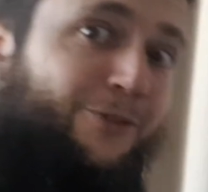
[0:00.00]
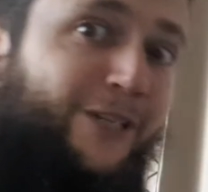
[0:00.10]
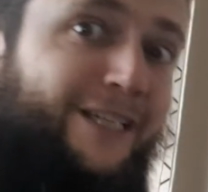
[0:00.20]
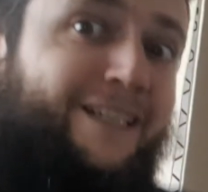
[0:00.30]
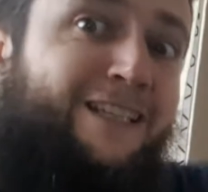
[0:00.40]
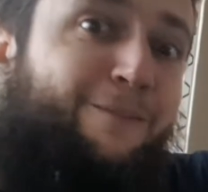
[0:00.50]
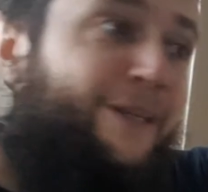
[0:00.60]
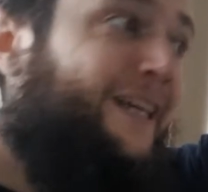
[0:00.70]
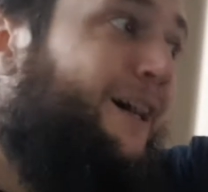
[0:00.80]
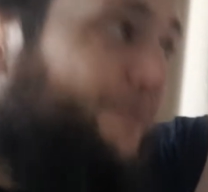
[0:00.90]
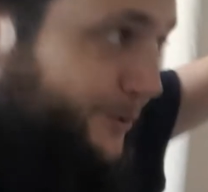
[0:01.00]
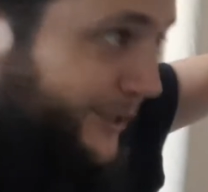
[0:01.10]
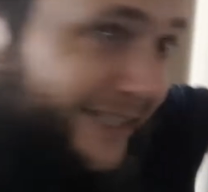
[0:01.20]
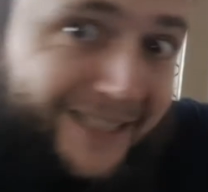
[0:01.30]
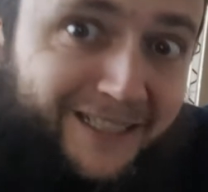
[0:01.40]
gradient can be up,
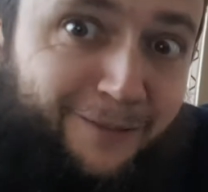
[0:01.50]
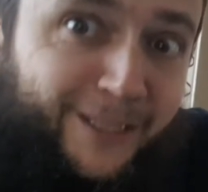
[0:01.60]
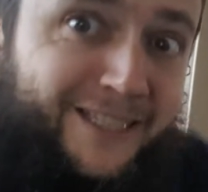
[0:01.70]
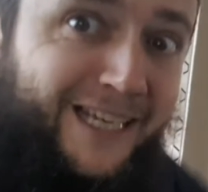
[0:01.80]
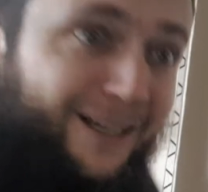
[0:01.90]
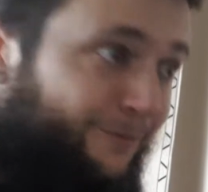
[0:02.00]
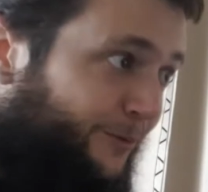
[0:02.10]
gradient can be down,